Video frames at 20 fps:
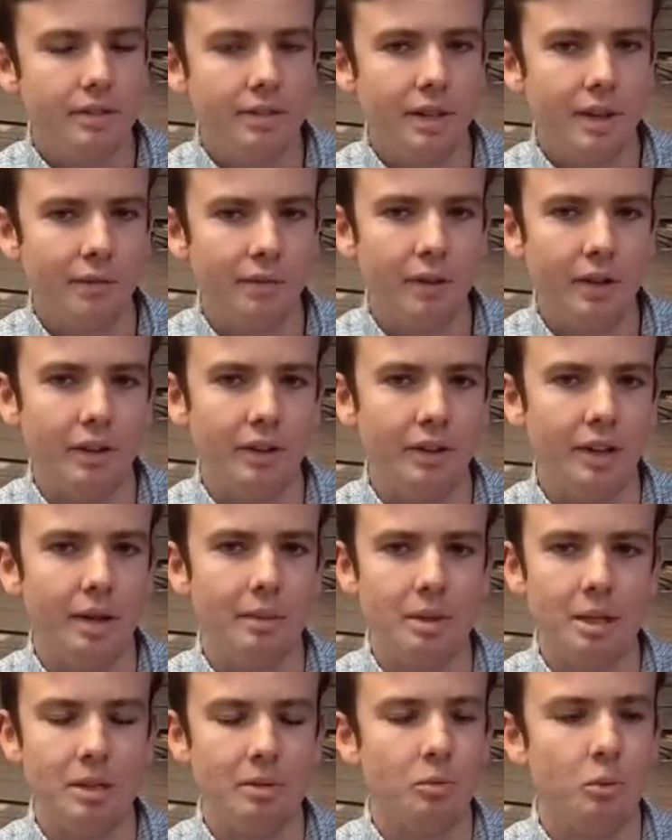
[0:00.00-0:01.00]
Definitely. I
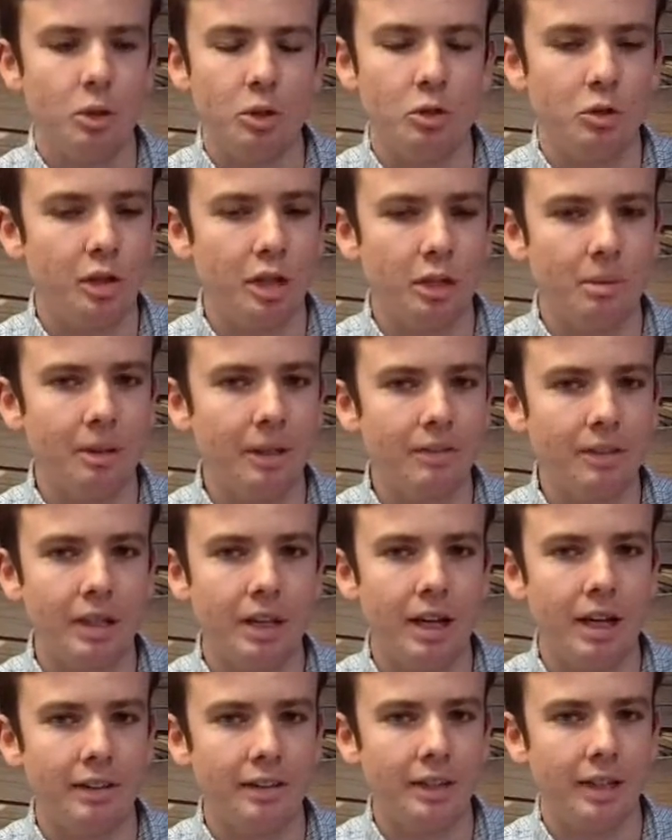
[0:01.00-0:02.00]
mean, when you think about the
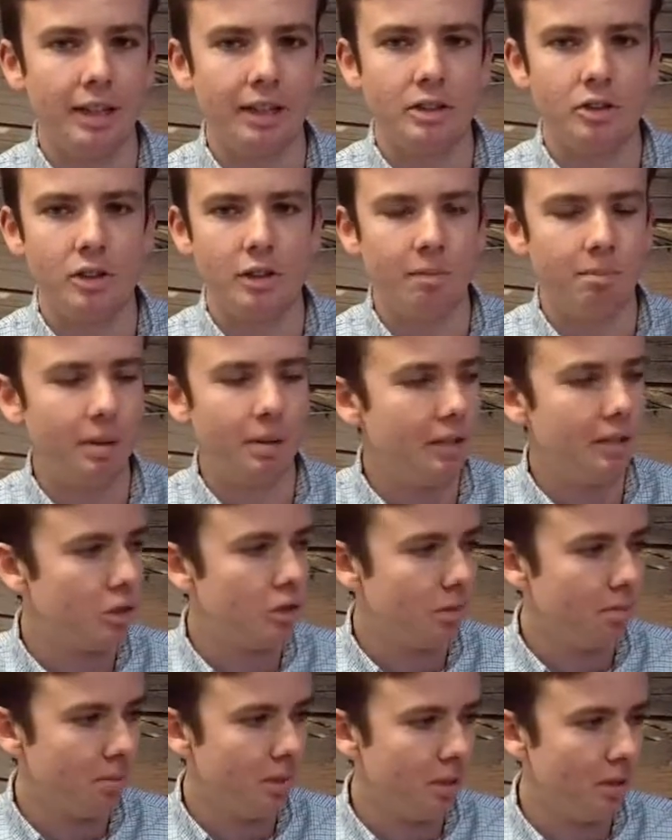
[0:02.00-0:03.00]
context, you have Ben
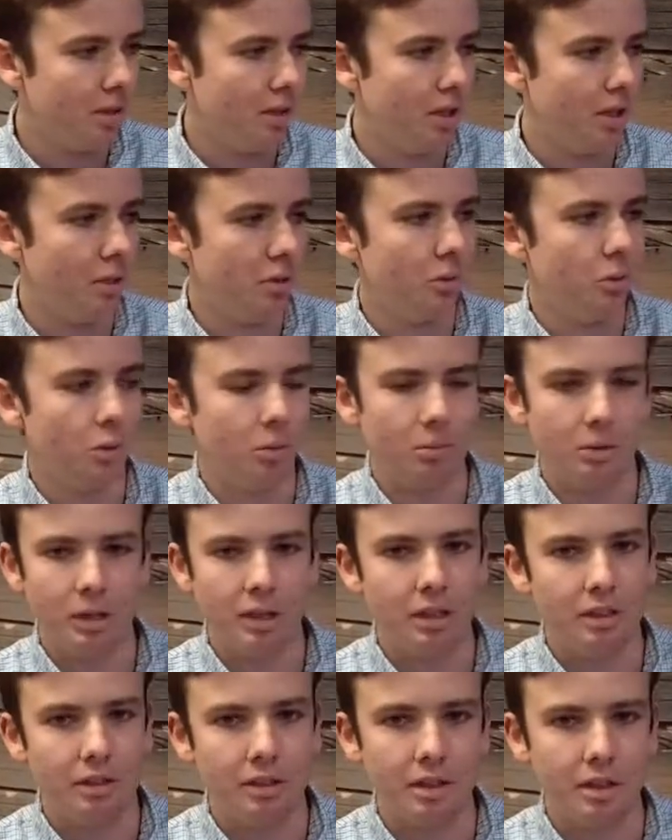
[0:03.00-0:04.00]
Shapiro, normally
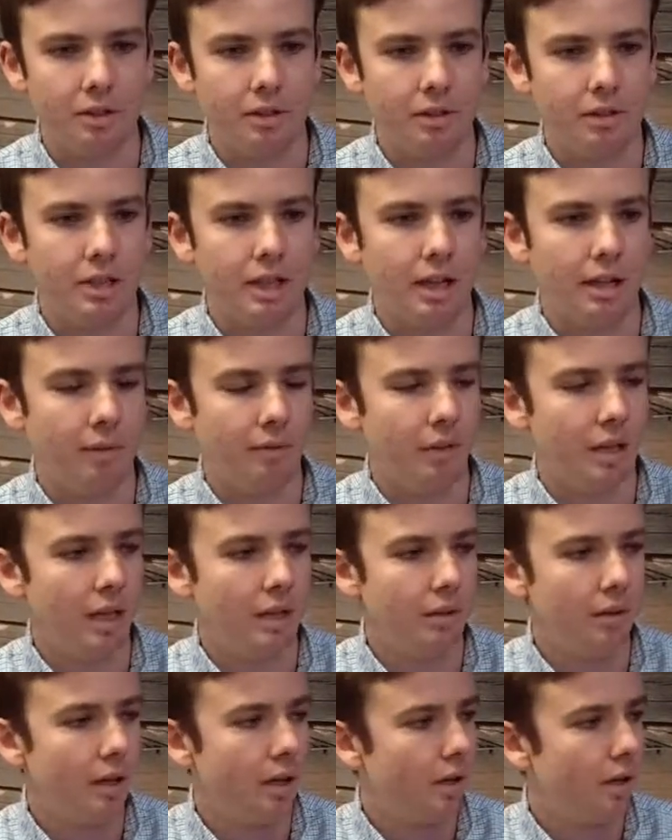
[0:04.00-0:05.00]
considered kind of
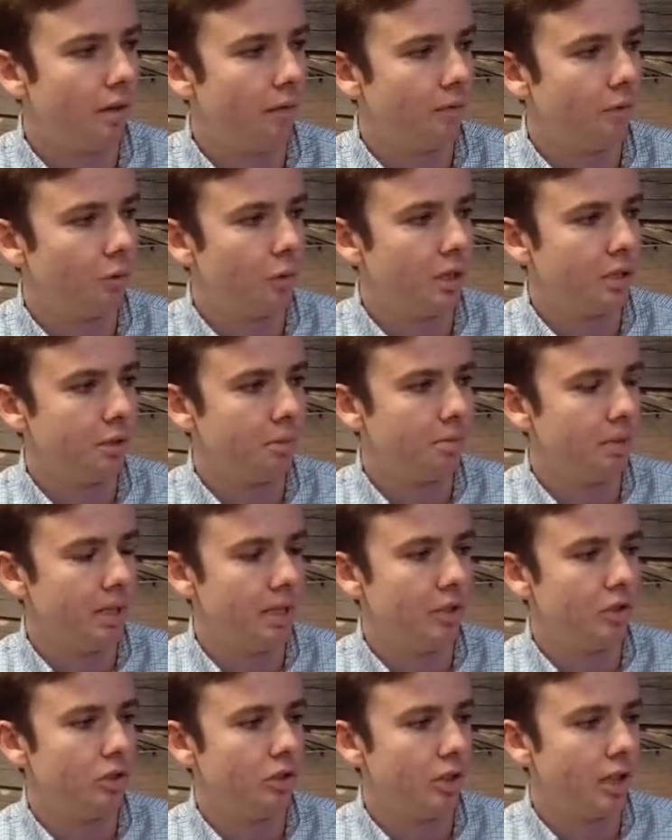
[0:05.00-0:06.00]
a free
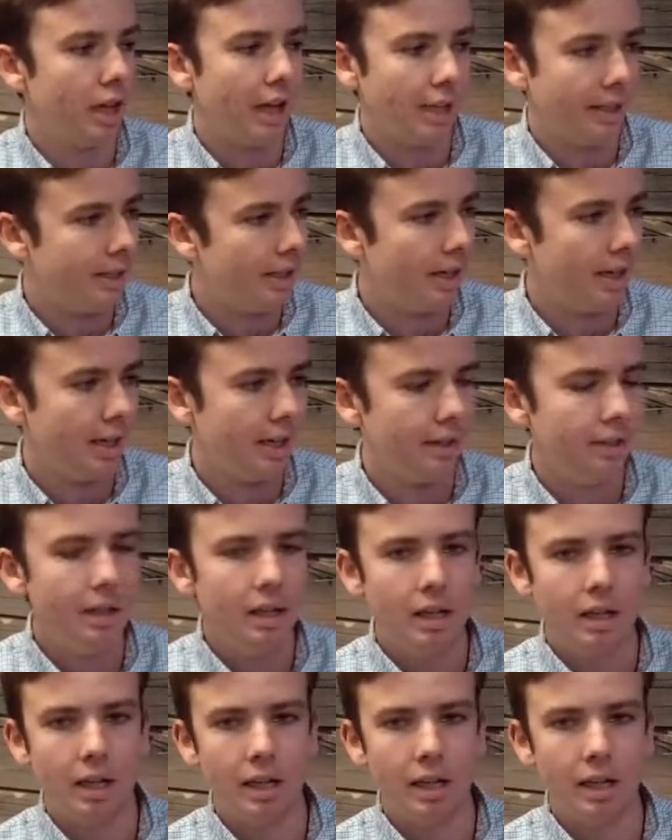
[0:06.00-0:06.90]
speech icon.